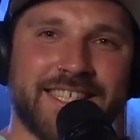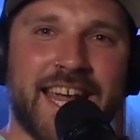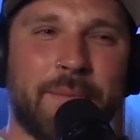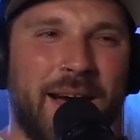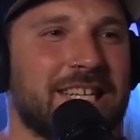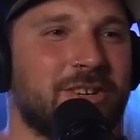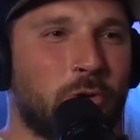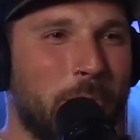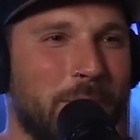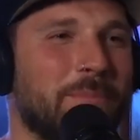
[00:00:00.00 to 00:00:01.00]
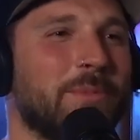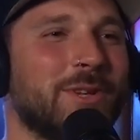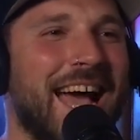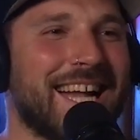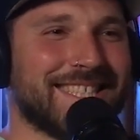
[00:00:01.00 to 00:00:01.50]
damn, I need to
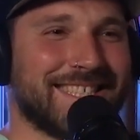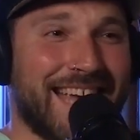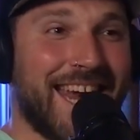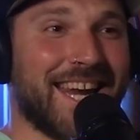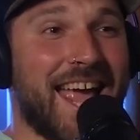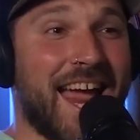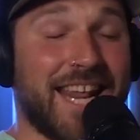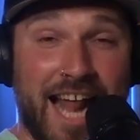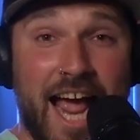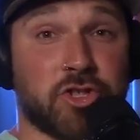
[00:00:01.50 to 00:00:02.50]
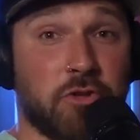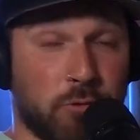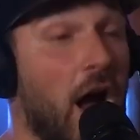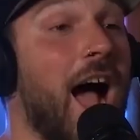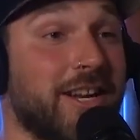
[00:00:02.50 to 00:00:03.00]
remember that to say it again. And I actually
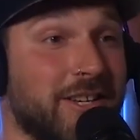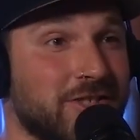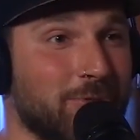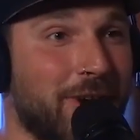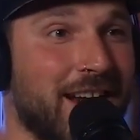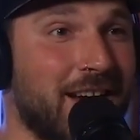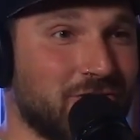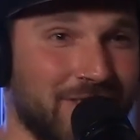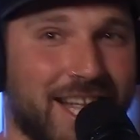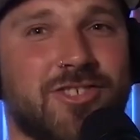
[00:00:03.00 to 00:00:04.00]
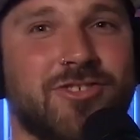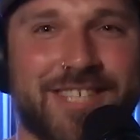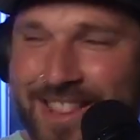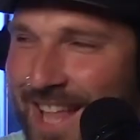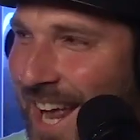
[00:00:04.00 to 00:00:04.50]
forgot it until right now. So unless you
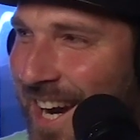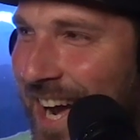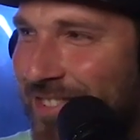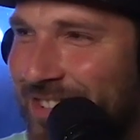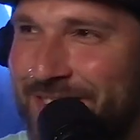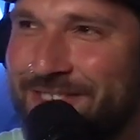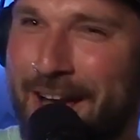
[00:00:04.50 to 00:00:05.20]
said that, I would have